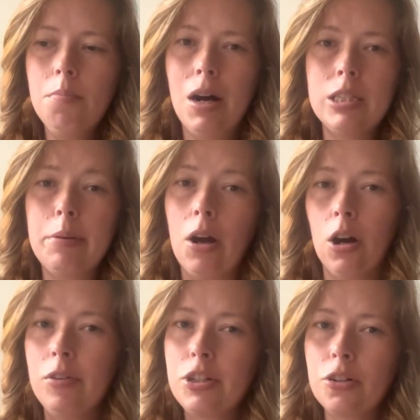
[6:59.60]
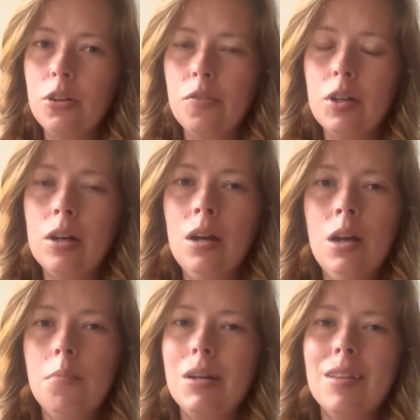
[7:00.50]
possibly harvest your loofah,
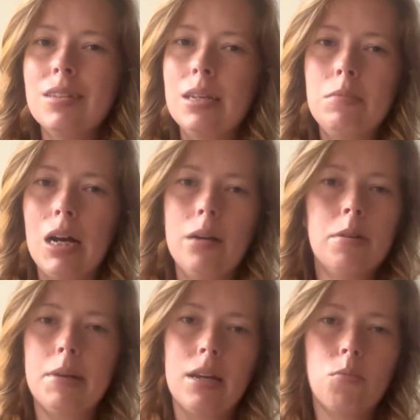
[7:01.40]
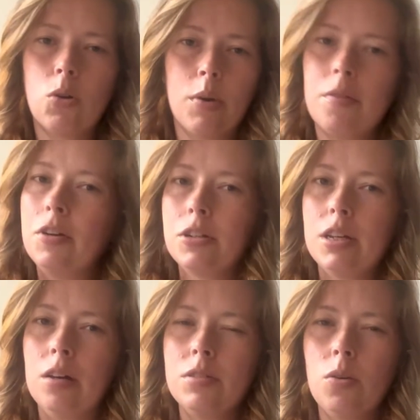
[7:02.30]
but at the same time, you're making more work for
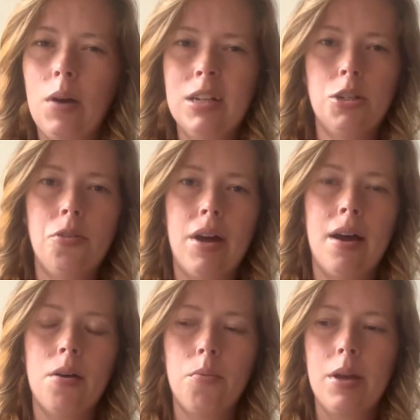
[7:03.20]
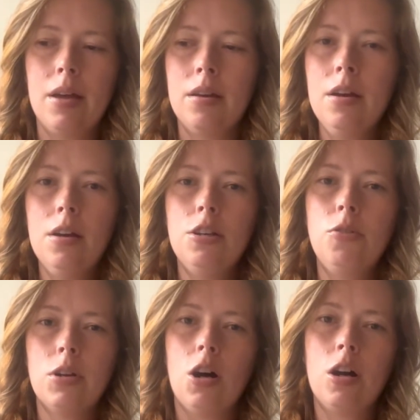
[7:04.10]
yourself. So why do that when
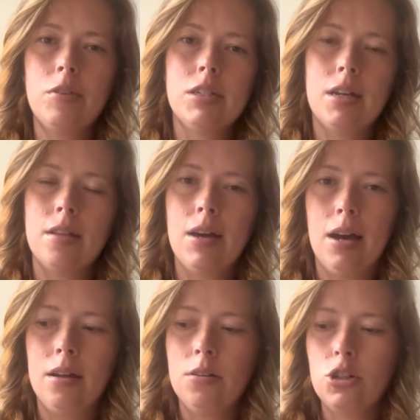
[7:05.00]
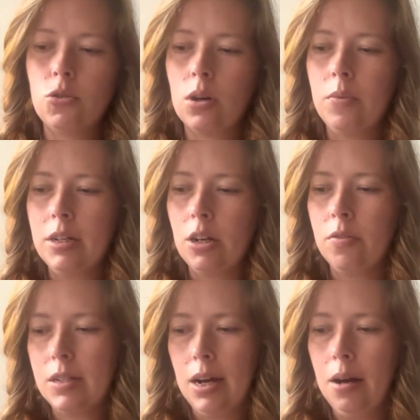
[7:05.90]
you can harvest that short
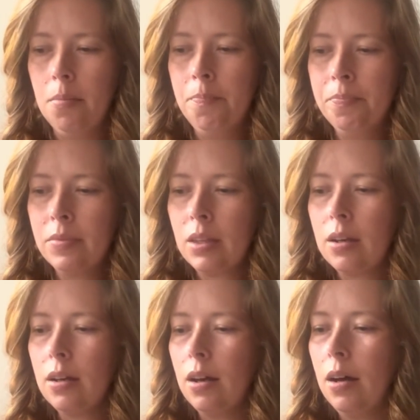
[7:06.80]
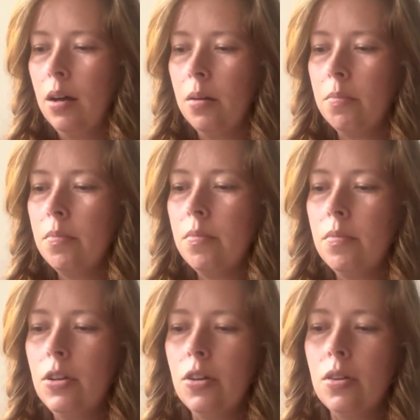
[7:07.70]
window of time?
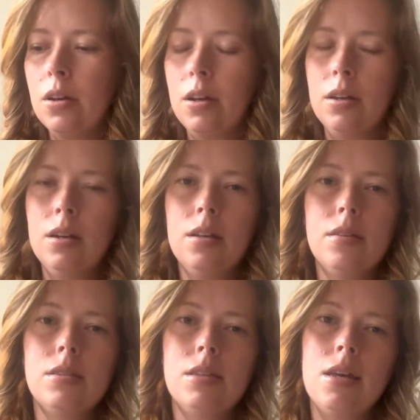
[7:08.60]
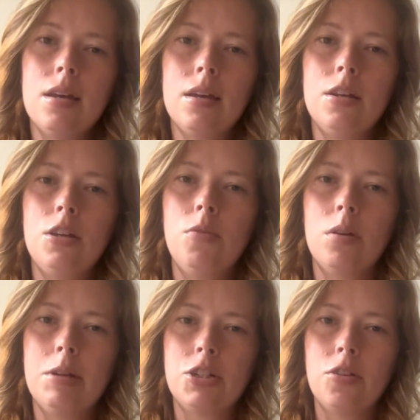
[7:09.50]
The skin, you
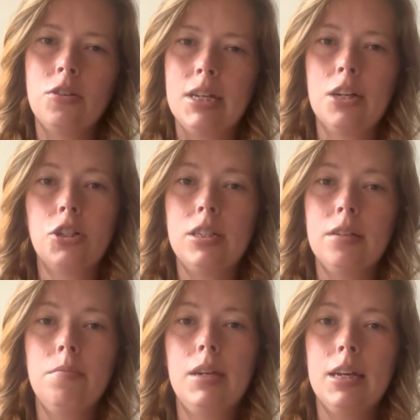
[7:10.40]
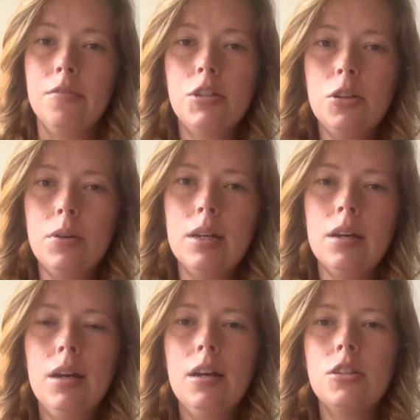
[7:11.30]
want to make sure there's actually some give to it.
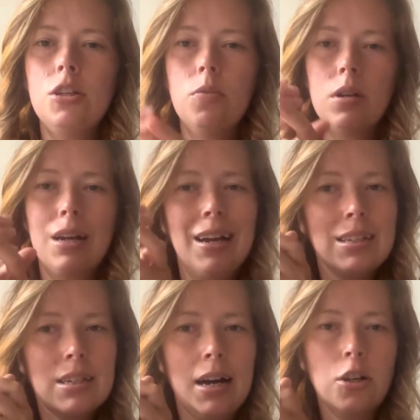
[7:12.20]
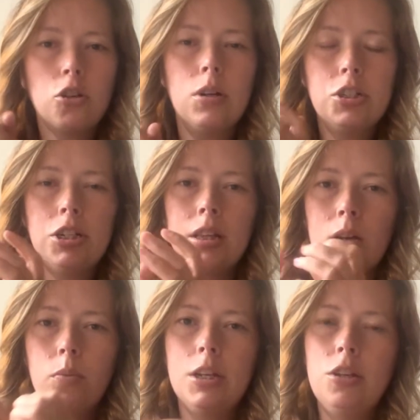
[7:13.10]
So you want to, it's kind of crunchy,
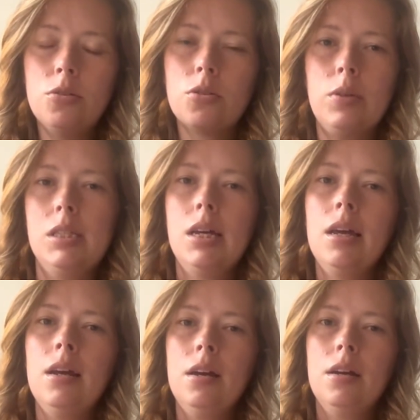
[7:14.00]
like when you squeeze it,